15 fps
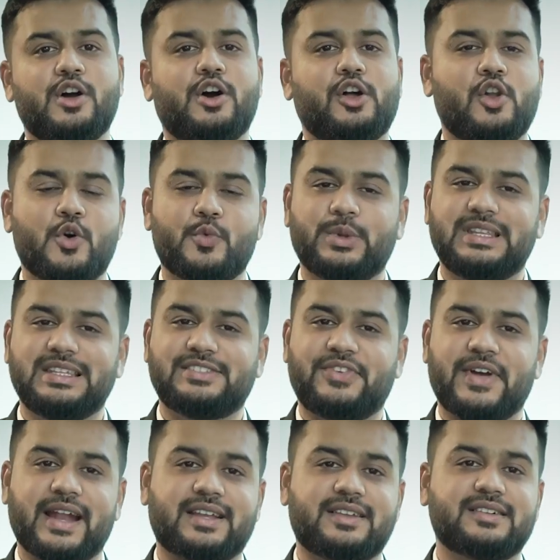Along with these
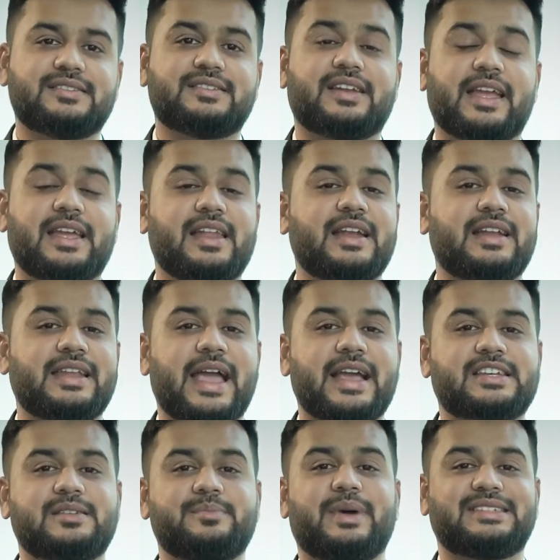factors, regulatory
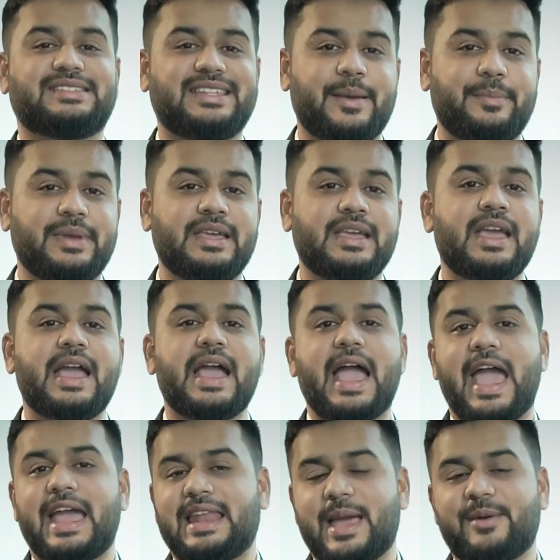action by SEBI
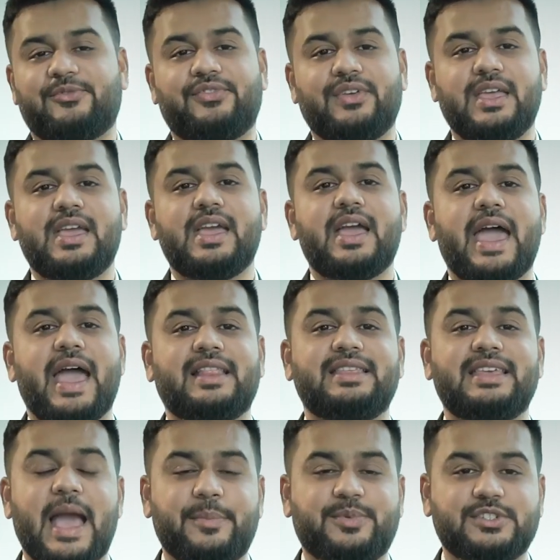and AMFI and
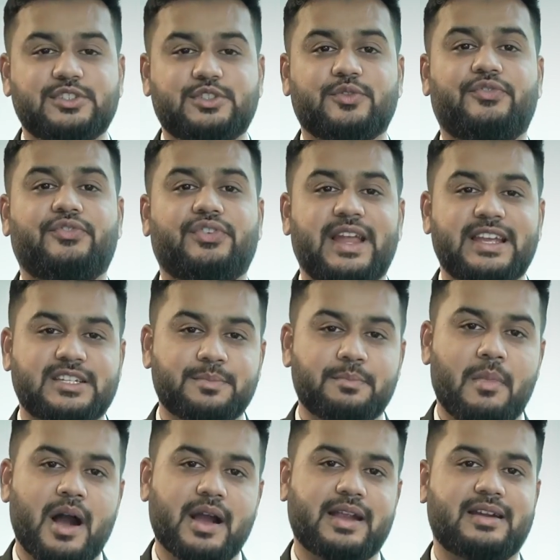the absence of fresh
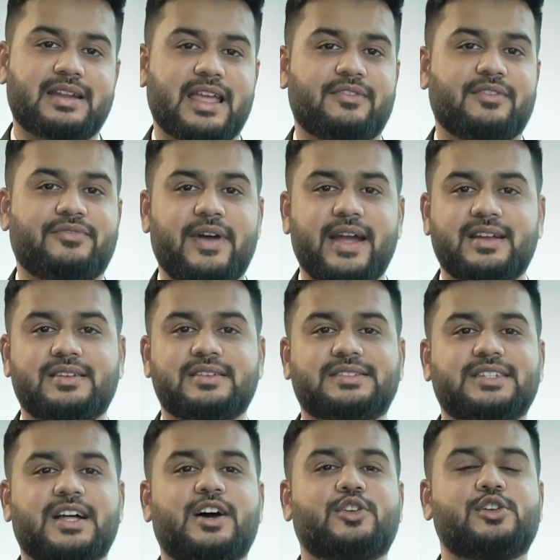market driving
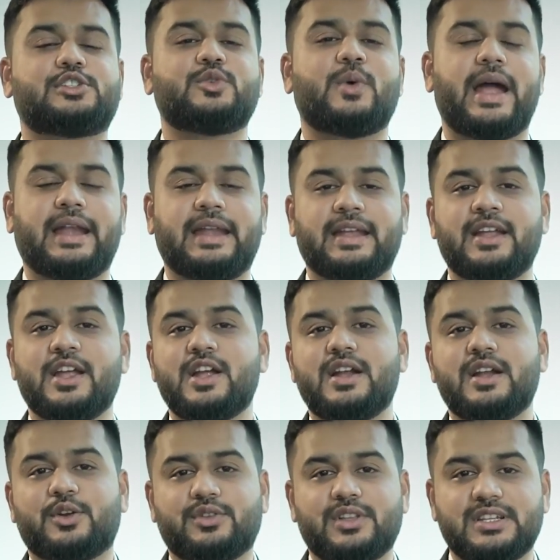factors are also adding
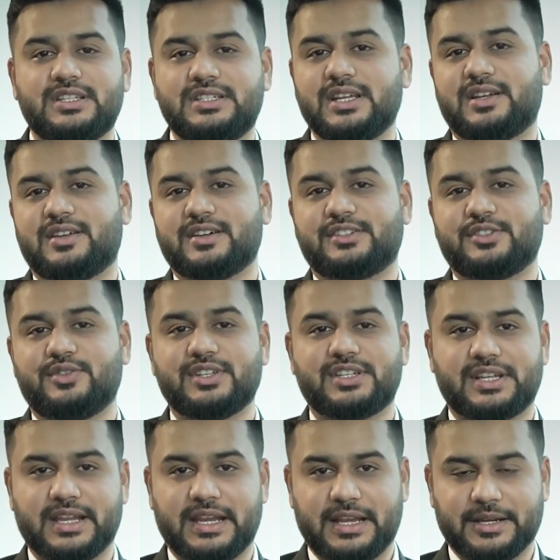to the jitters on the
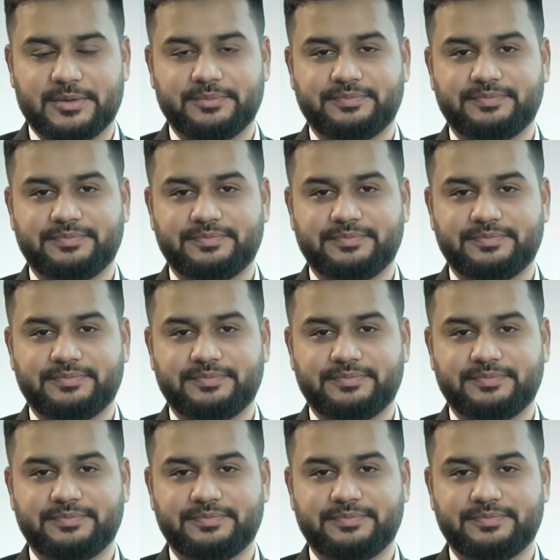street.